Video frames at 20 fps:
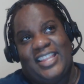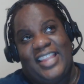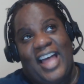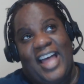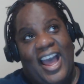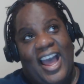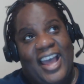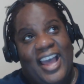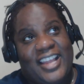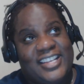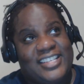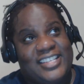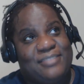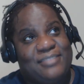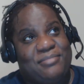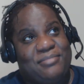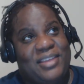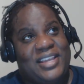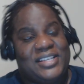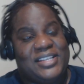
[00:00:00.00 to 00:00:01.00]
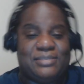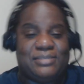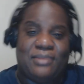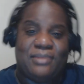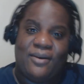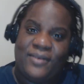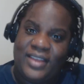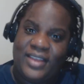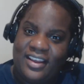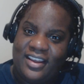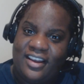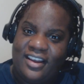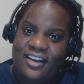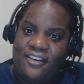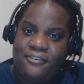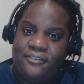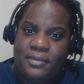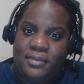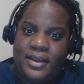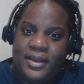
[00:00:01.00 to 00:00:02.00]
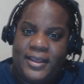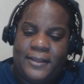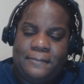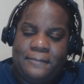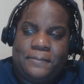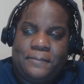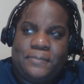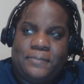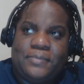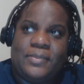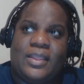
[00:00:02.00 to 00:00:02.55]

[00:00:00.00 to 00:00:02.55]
a lot being spoken of, but